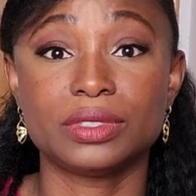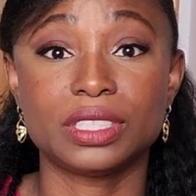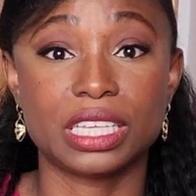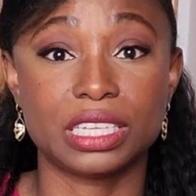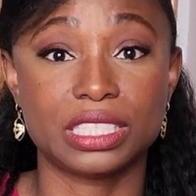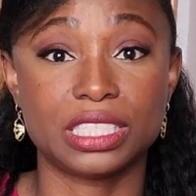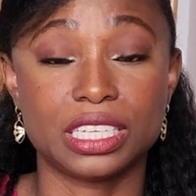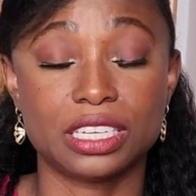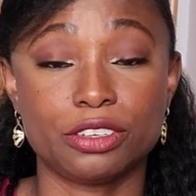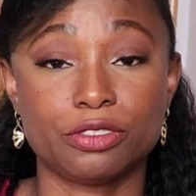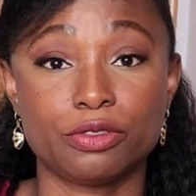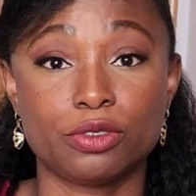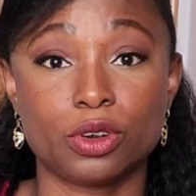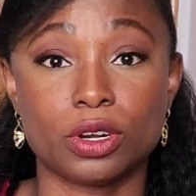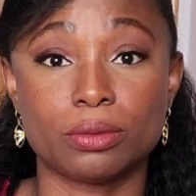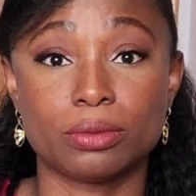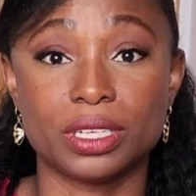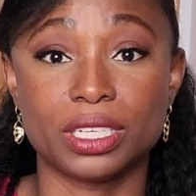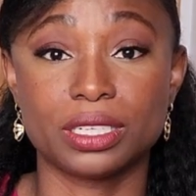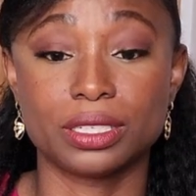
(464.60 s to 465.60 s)
they did it
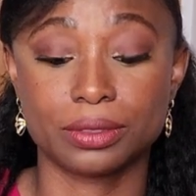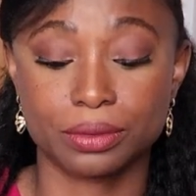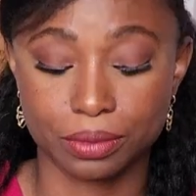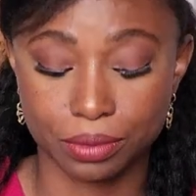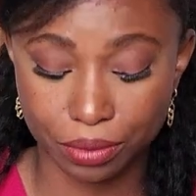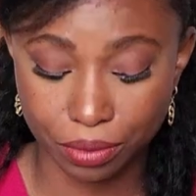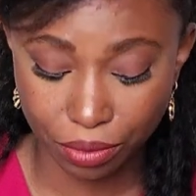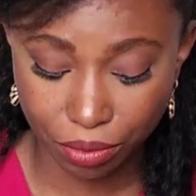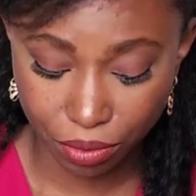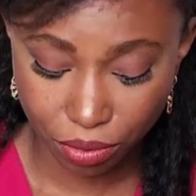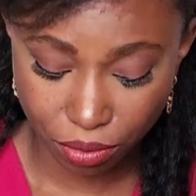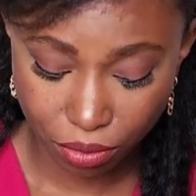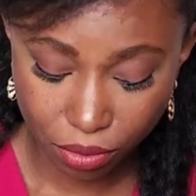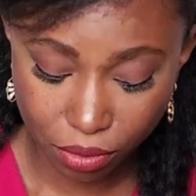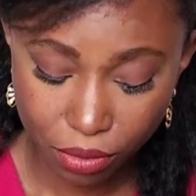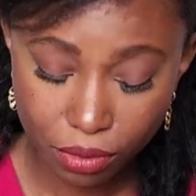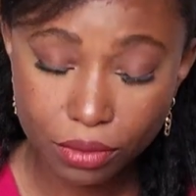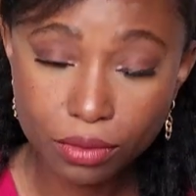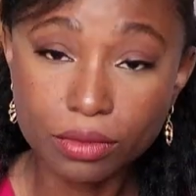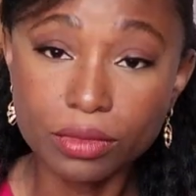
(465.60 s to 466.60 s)
for me.
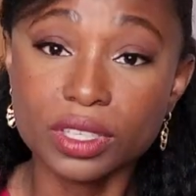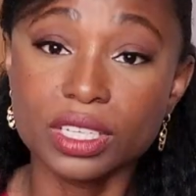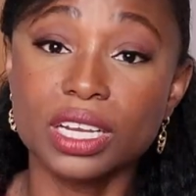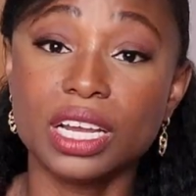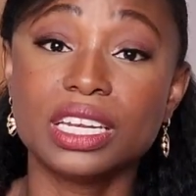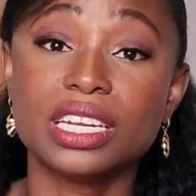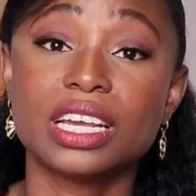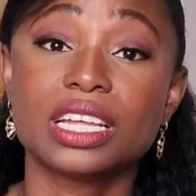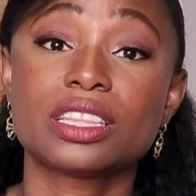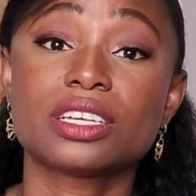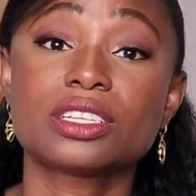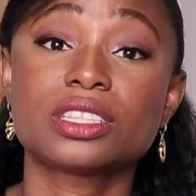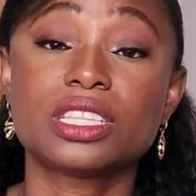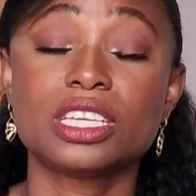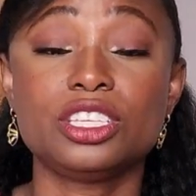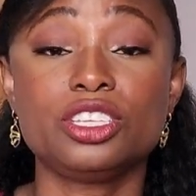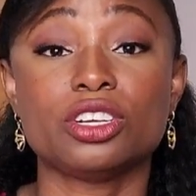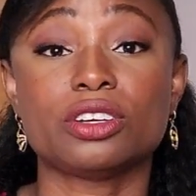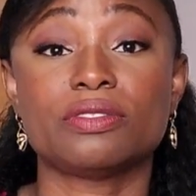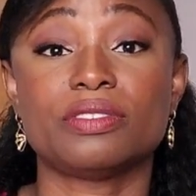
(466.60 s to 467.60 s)
Another
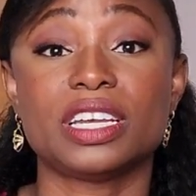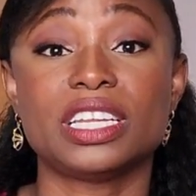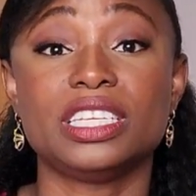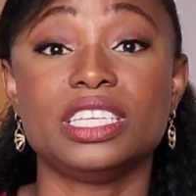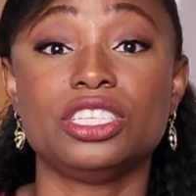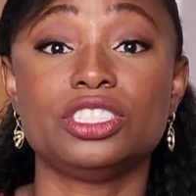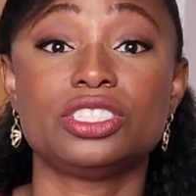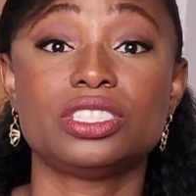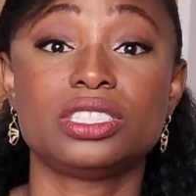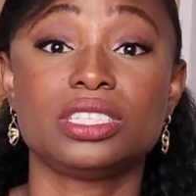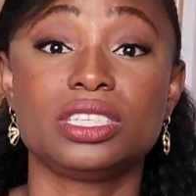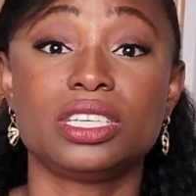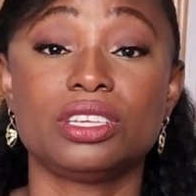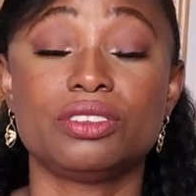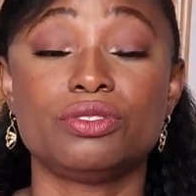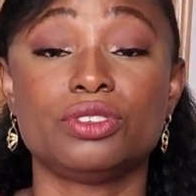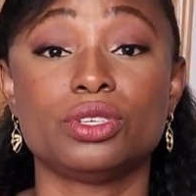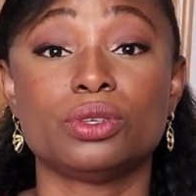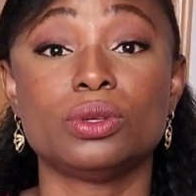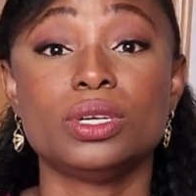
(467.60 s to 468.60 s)
thing your vet needs to
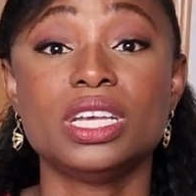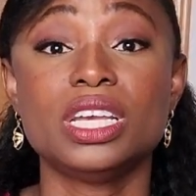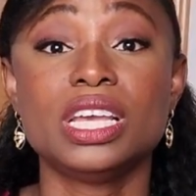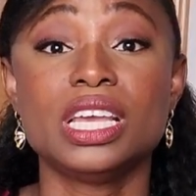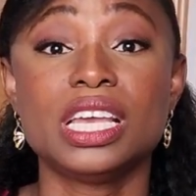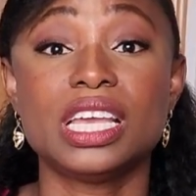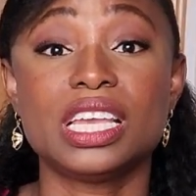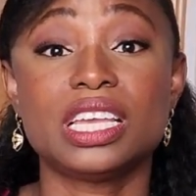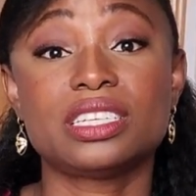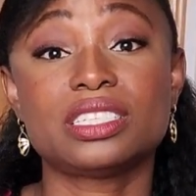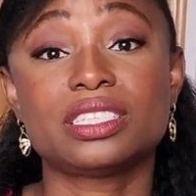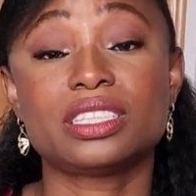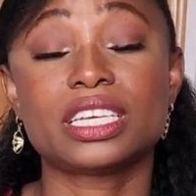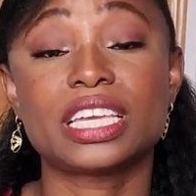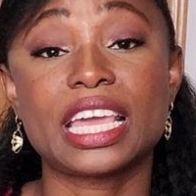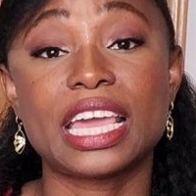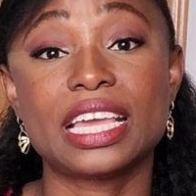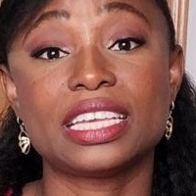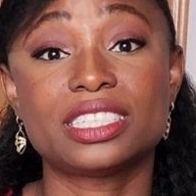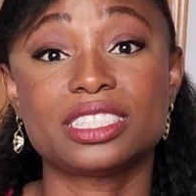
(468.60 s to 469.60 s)
give you is the
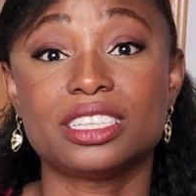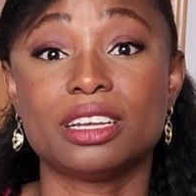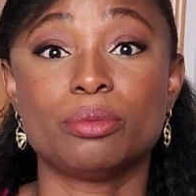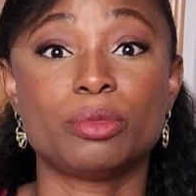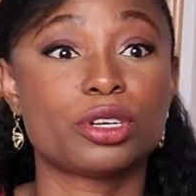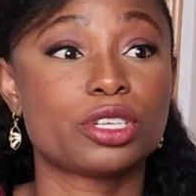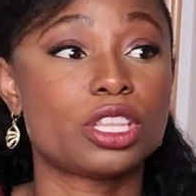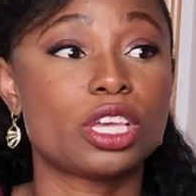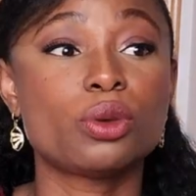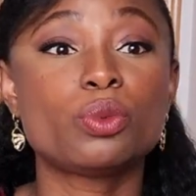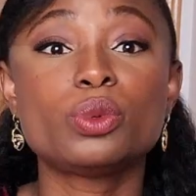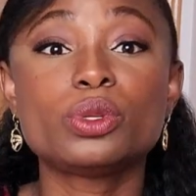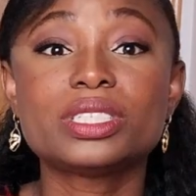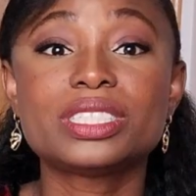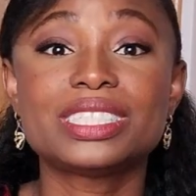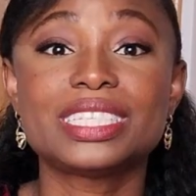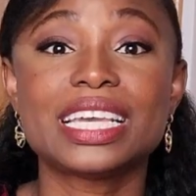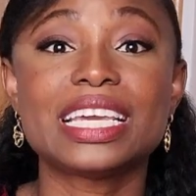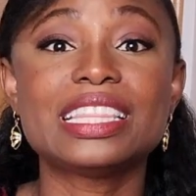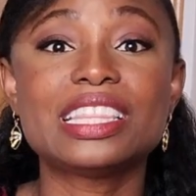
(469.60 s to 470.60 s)
case number. They will
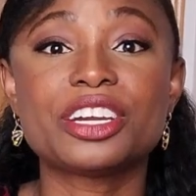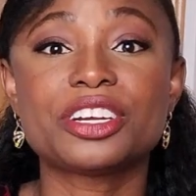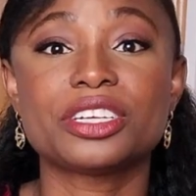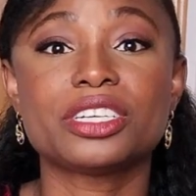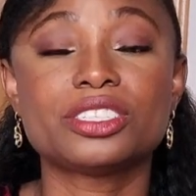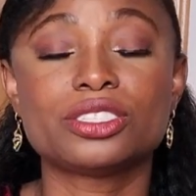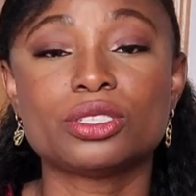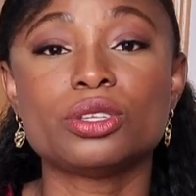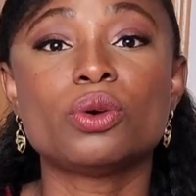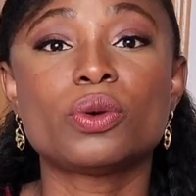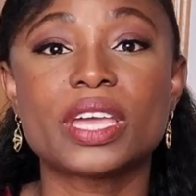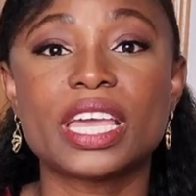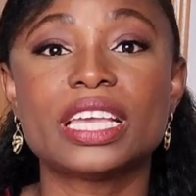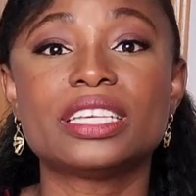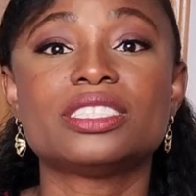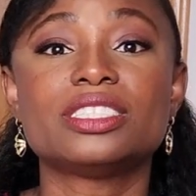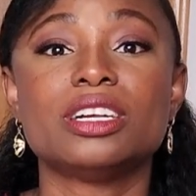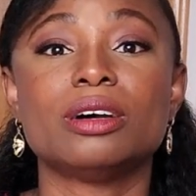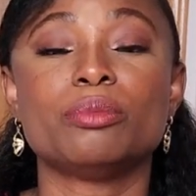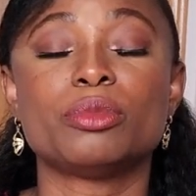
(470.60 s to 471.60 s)
say there is no
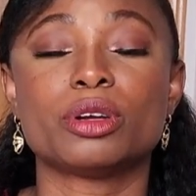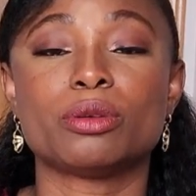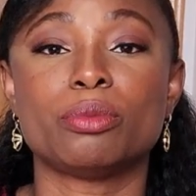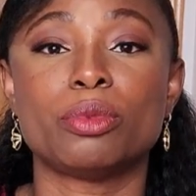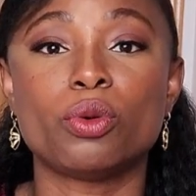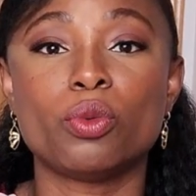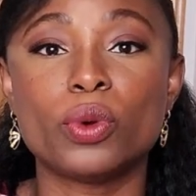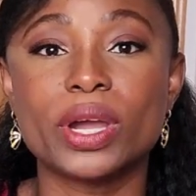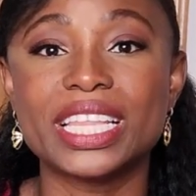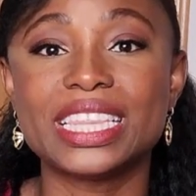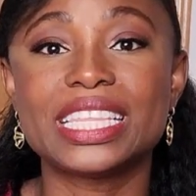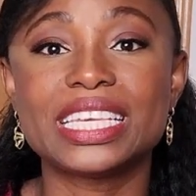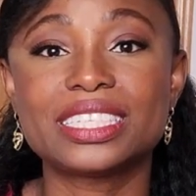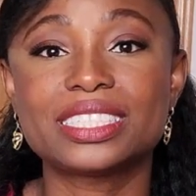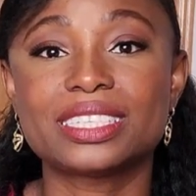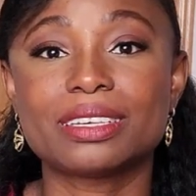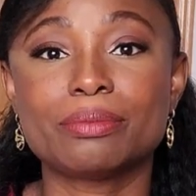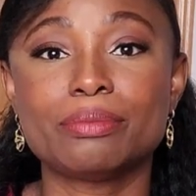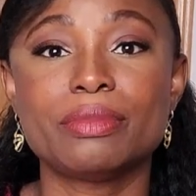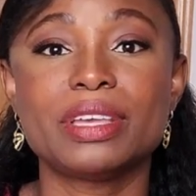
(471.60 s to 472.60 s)
case number, but when they
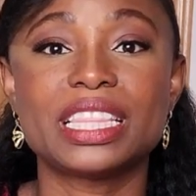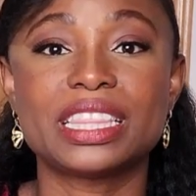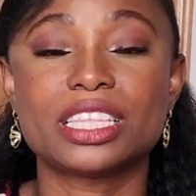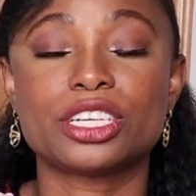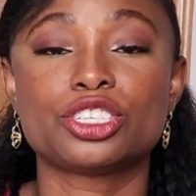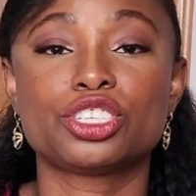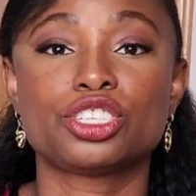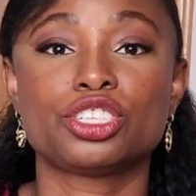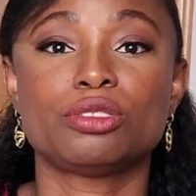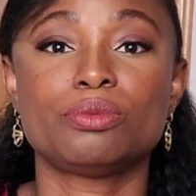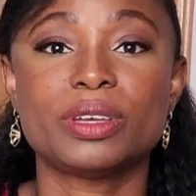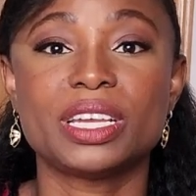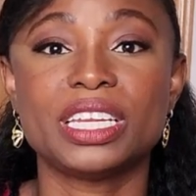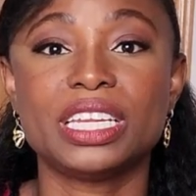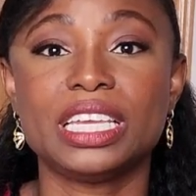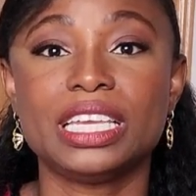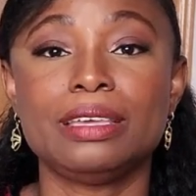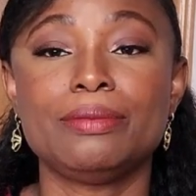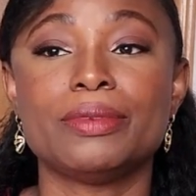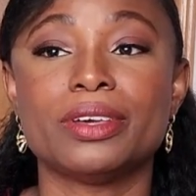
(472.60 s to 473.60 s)
submit, there should be
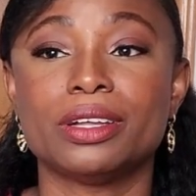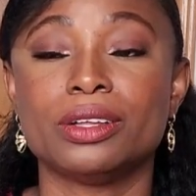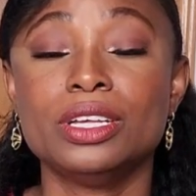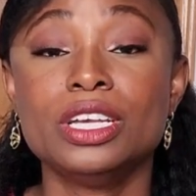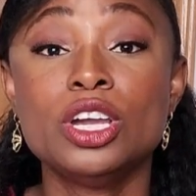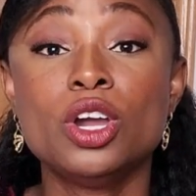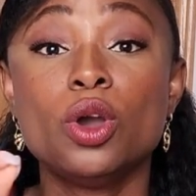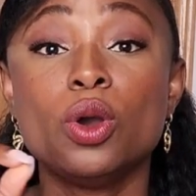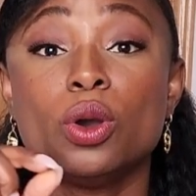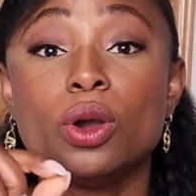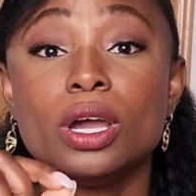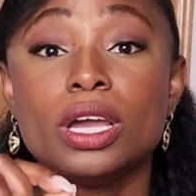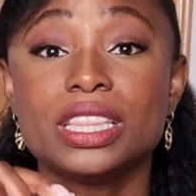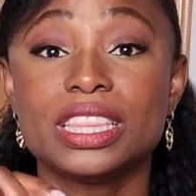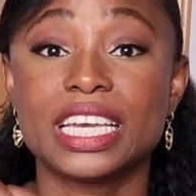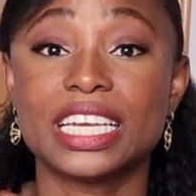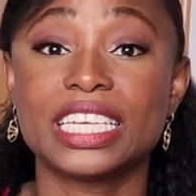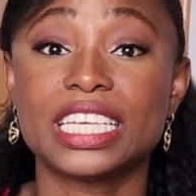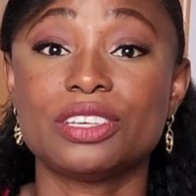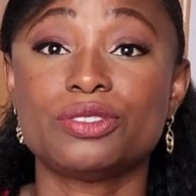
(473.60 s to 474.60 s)
an email
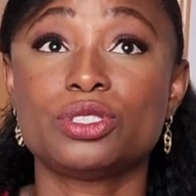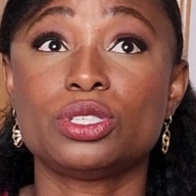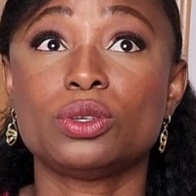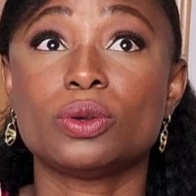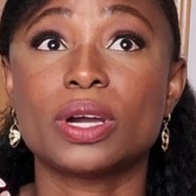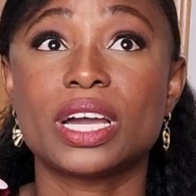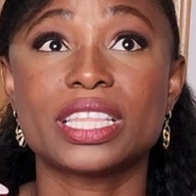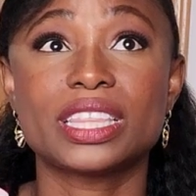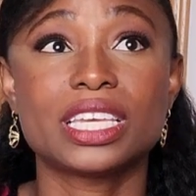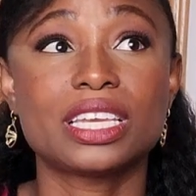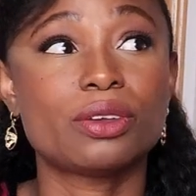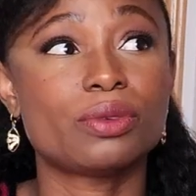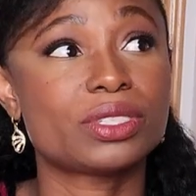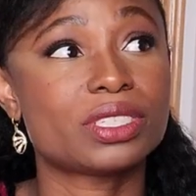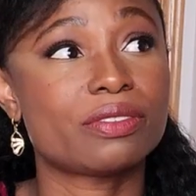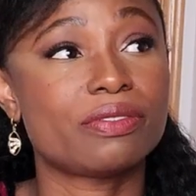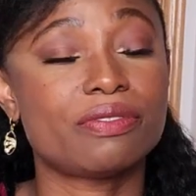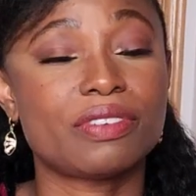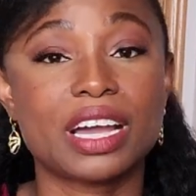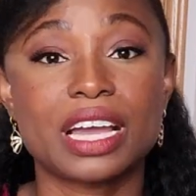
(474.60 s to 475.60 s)
that gives you, I think it was
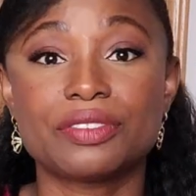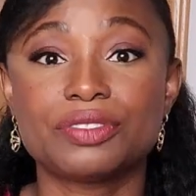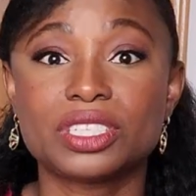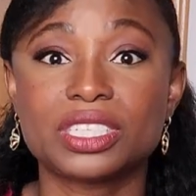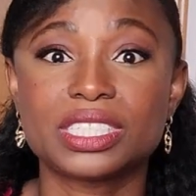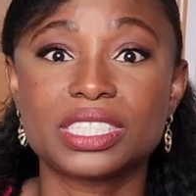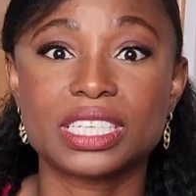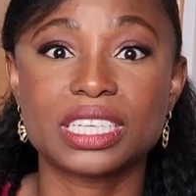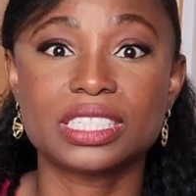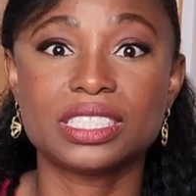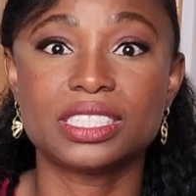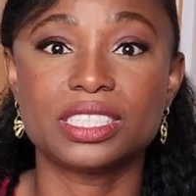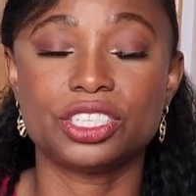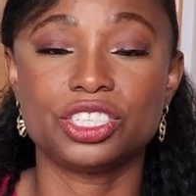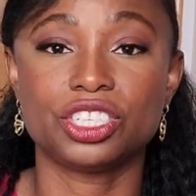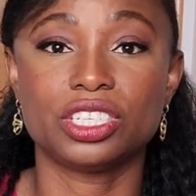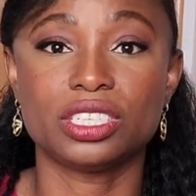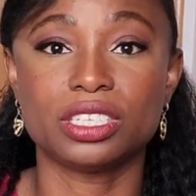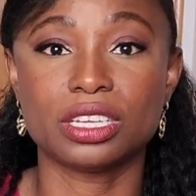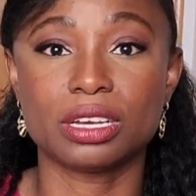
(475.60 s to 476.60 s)
a 5 to 6
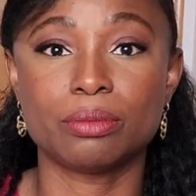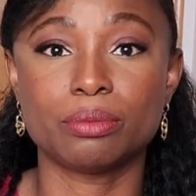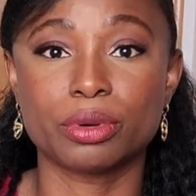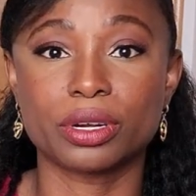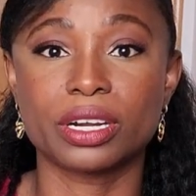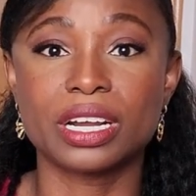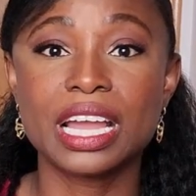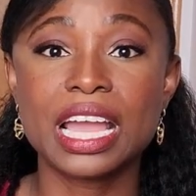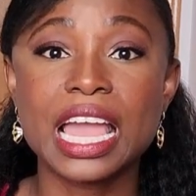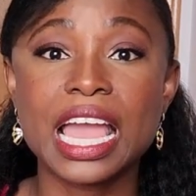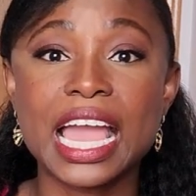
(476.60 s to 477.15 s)
digit number.